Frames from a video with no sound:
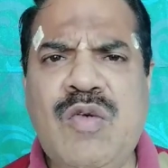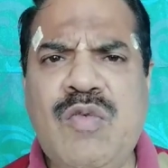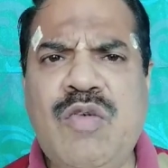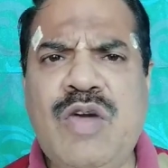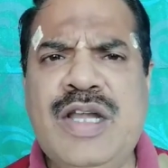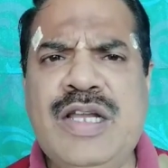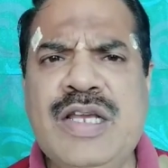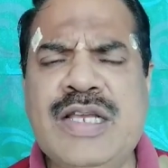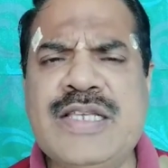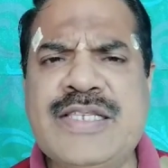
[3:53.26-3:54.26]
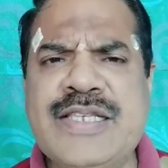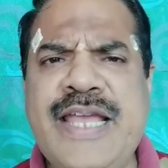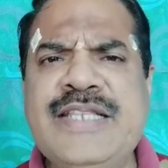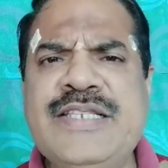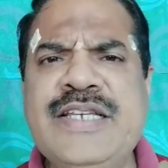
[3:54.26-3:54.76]
word
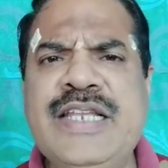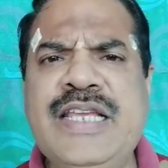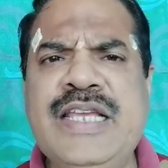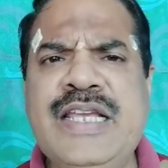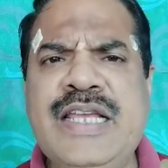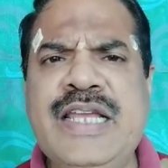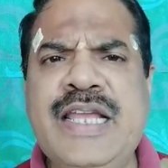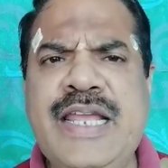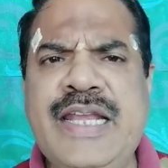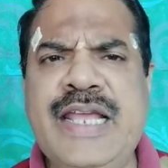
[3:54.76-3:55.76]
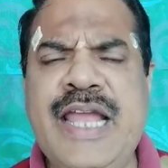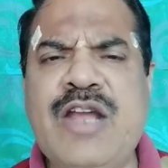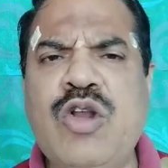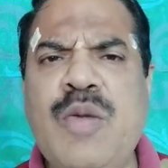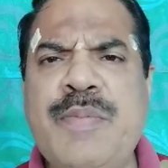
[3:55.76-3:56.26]
scarcity in
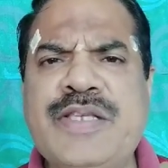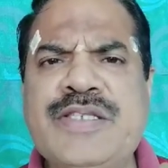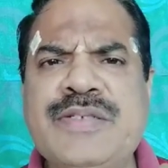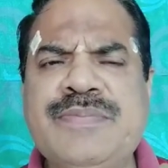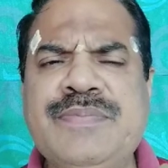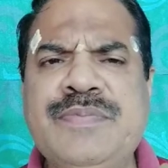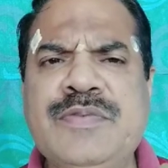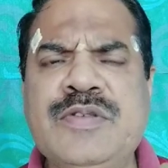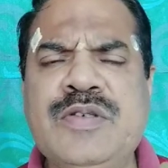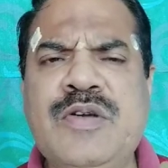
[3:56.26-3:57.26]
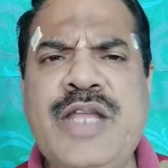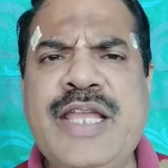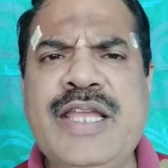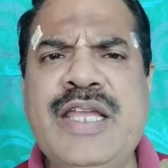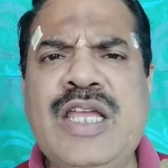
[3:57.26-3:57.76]
economics.
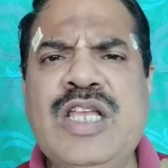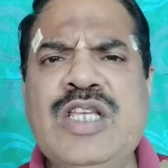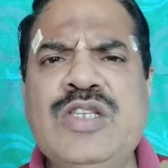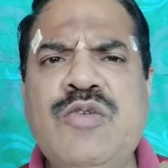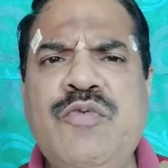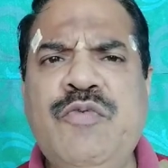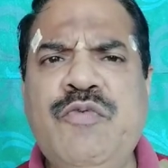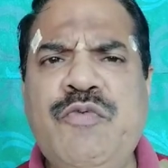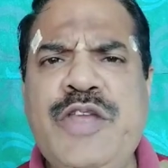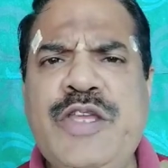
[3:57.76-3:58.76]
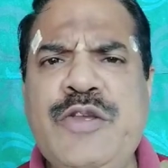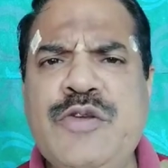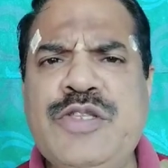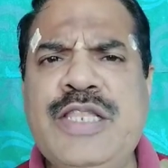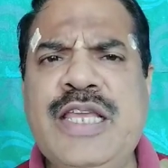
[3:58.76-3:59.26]
Okay, so we
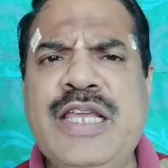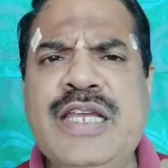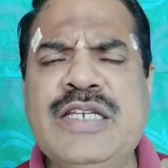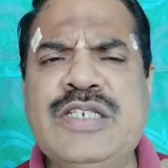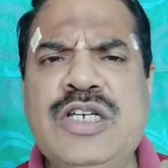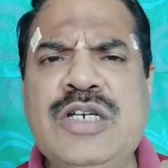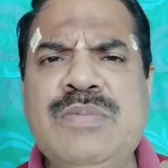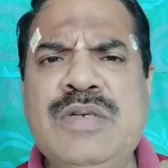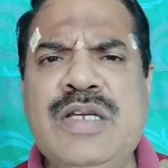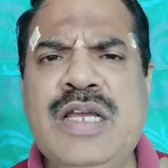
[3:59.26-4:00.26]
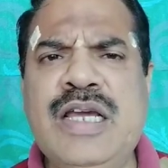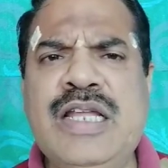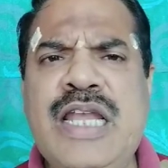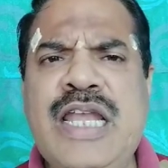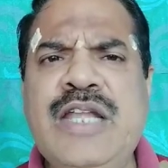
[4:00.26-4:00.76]
use the term
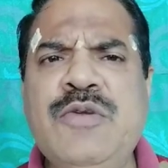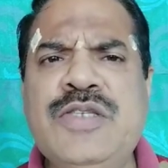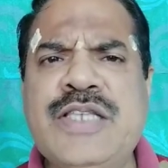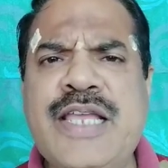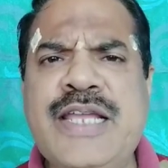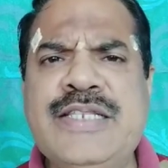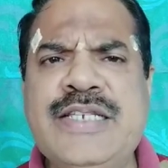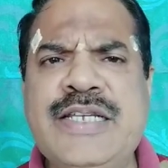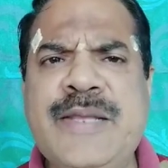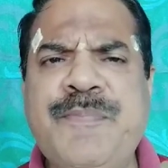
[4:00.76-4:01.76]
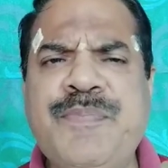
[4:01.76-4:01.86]
relative scarcity.